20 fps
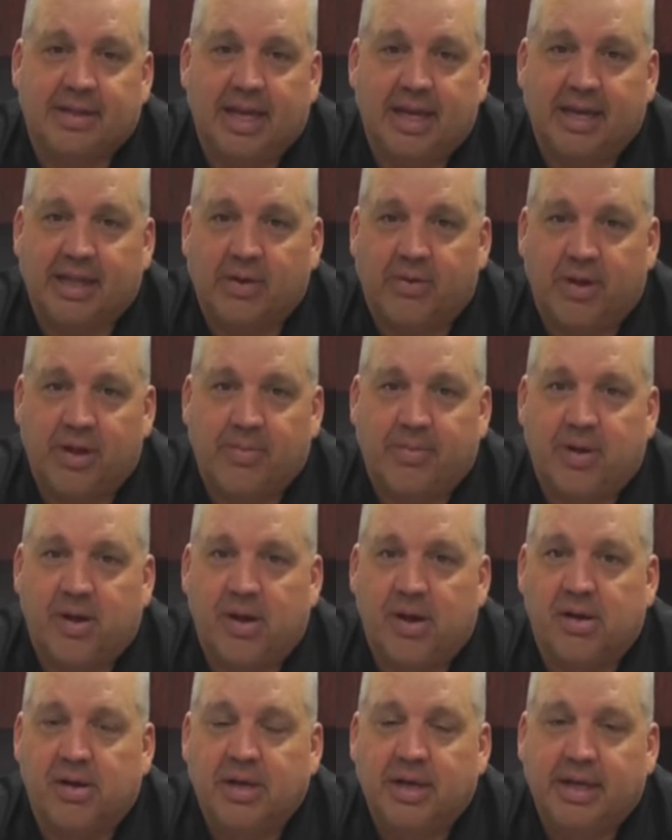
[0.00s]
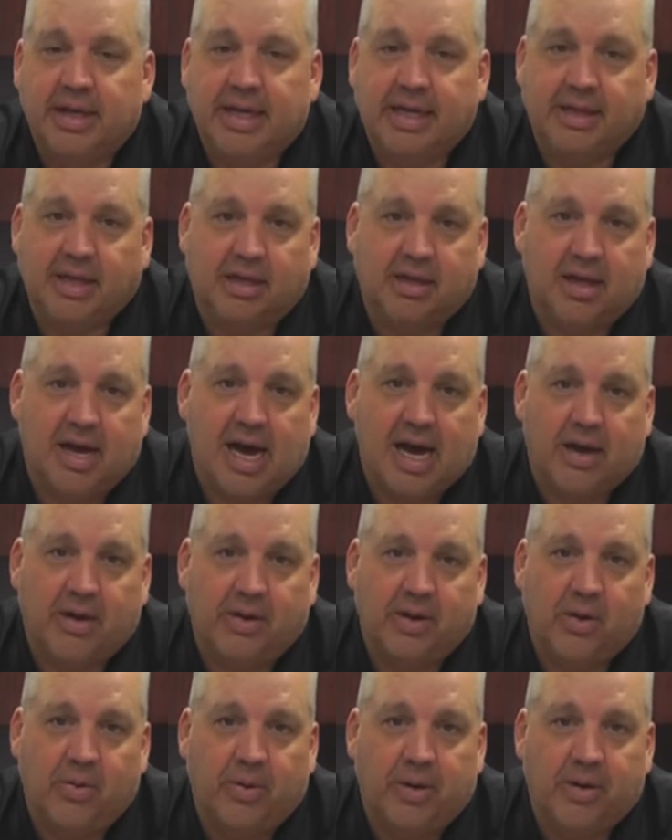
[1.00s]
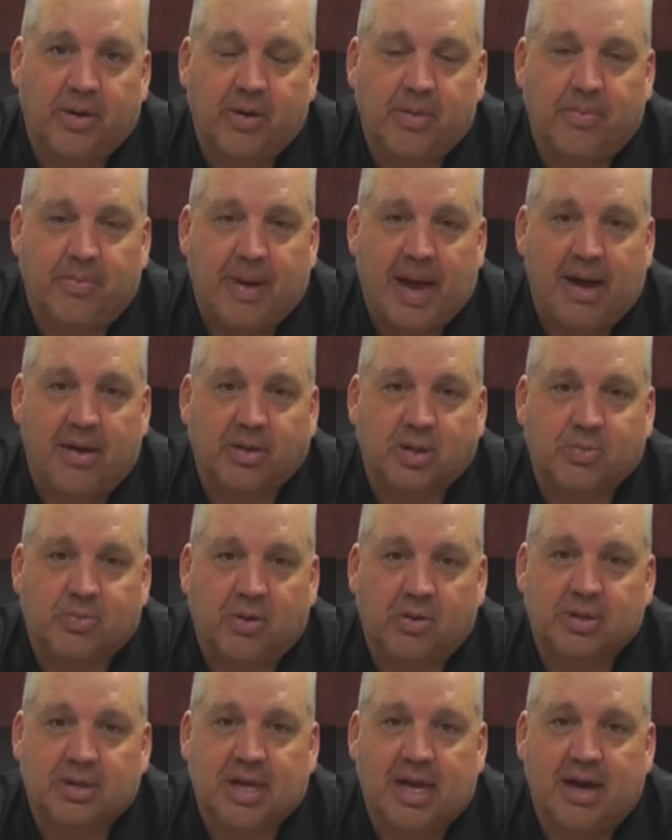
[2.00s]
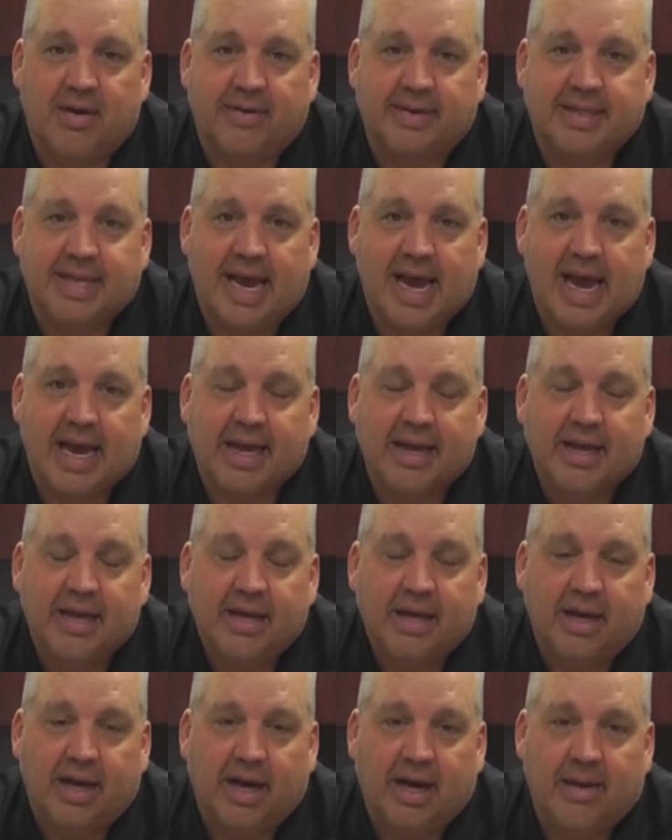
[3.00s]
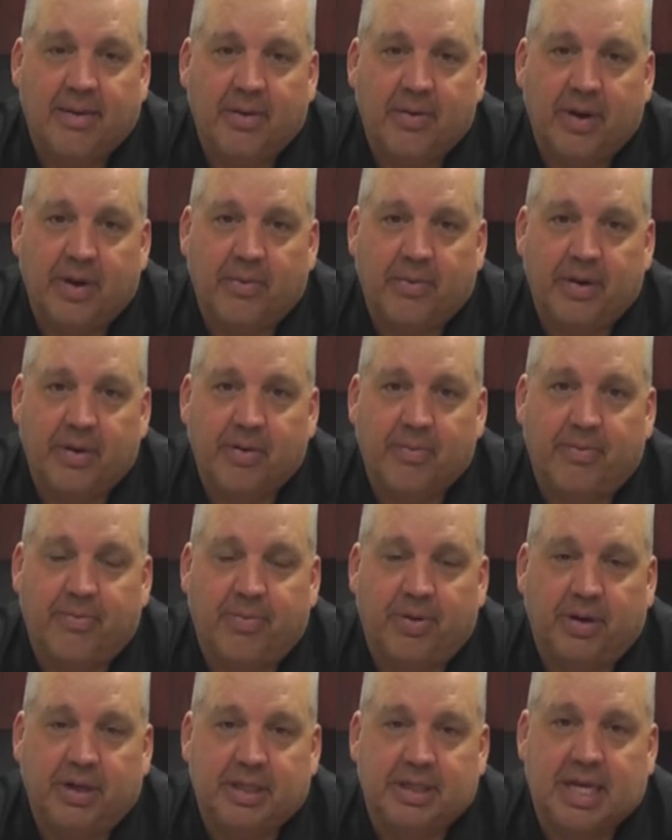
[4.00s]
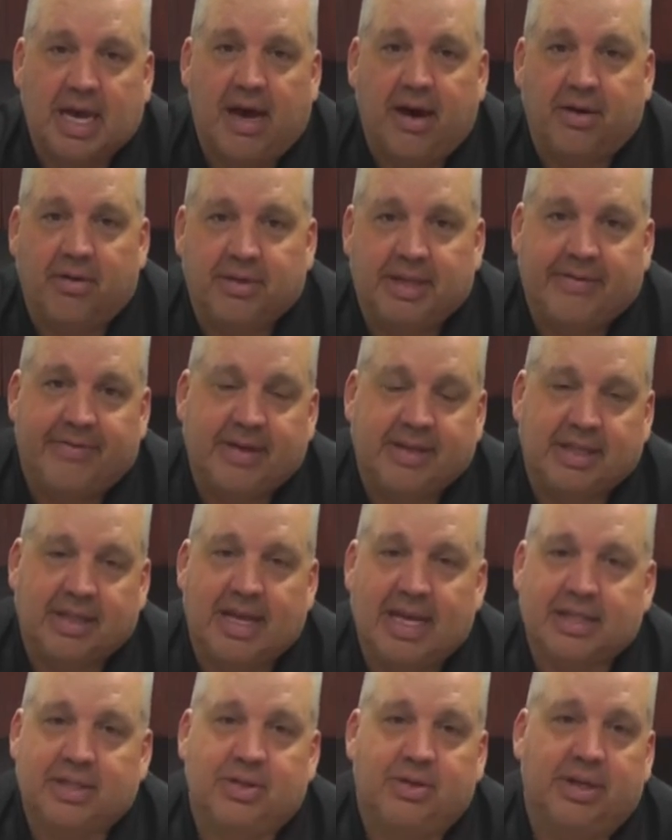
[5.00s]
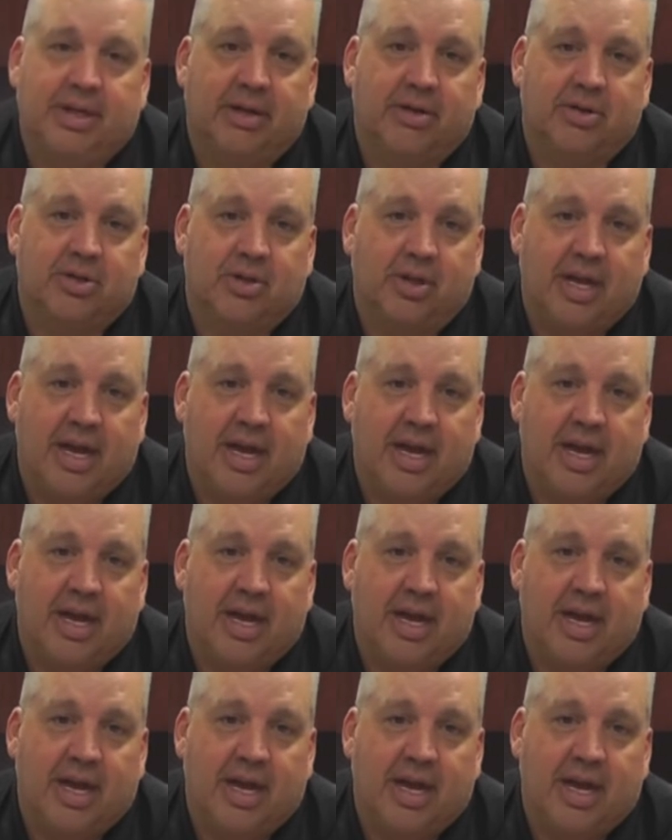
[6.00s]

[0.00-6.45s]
They like to run the ball, eat the clock. We were balanced pro-style attack, and we were pretty solid on defense the last 2 years.